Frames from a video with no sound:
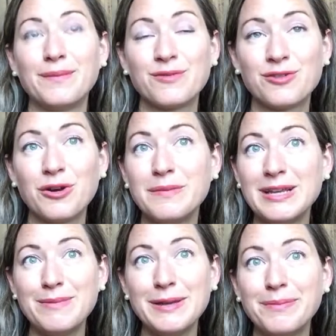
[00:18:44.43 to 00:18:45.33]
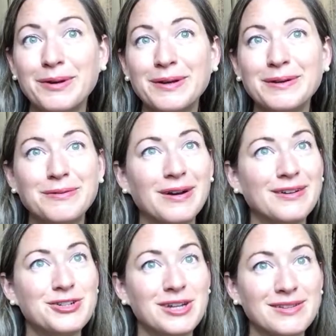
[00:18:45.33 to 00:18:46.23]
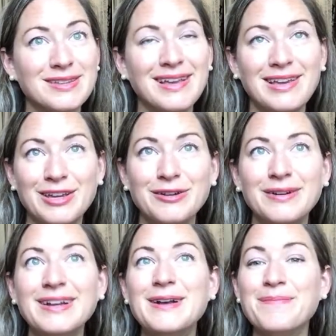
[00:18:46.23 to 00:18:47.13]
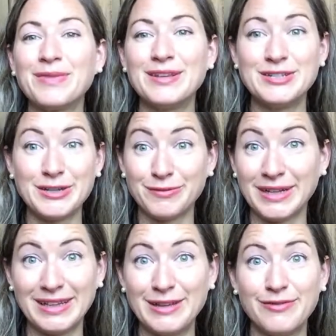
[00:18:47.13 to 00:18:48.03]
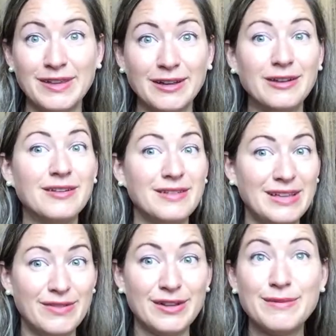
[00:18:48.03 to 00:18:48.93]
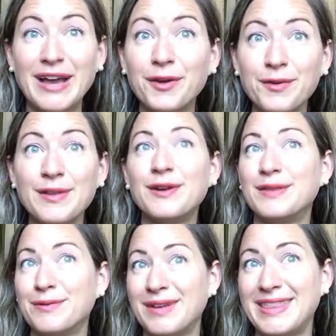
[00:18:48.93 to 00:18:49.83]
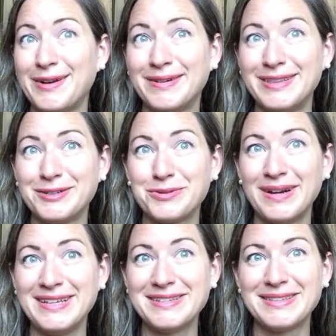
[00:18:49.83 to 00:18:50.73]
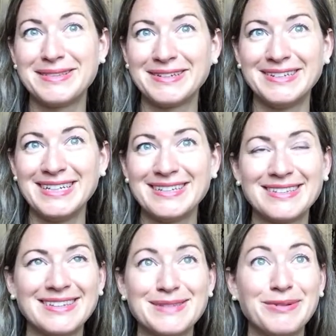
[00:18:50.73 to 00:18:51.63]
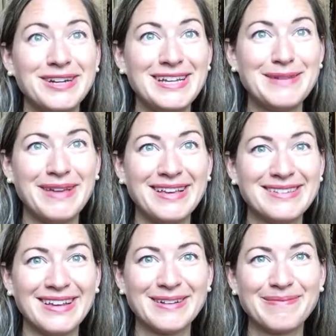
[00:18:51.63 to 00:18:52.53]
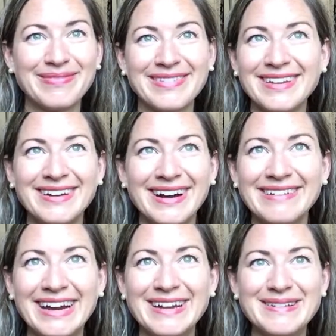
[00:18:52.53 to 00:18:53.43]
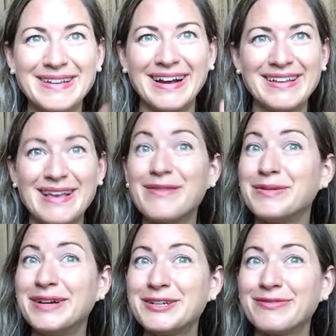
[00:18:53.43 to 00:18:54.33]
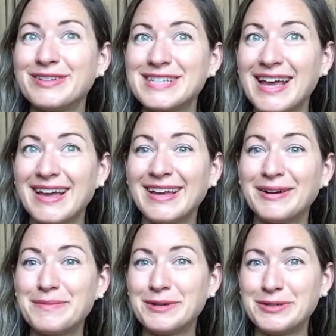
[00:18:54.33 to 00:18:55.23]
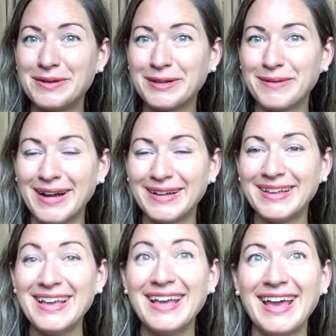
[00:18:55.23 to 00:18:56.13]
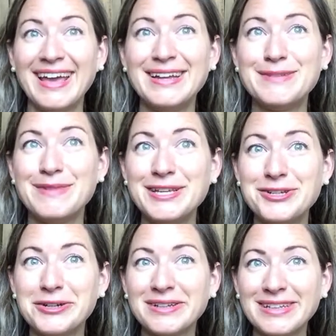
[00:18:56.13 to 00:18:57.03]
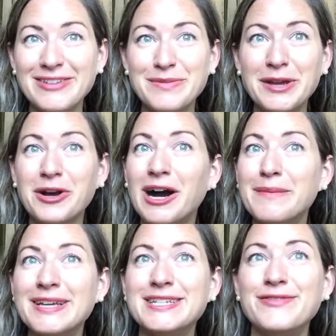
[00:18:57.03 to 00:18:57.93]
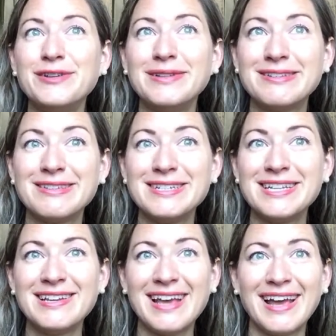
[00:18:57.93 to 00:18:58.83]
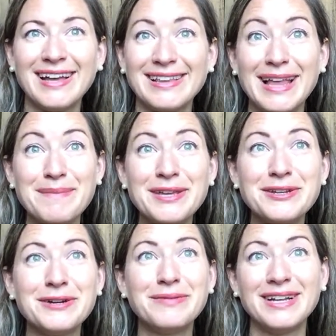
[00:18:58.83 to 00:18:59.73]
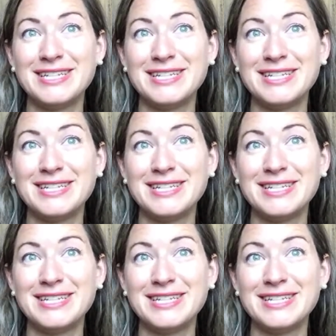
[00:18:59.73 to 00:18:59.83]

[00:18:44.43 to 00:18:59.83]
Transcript: because we have helped so many people who are just like you to really feel even healthier than when they were in their 20s and 30s. Pretty amazing. All right, you guys have a wonderful day. Hope you're doing well. And be sure to leave me a comment if you listened today. Let me know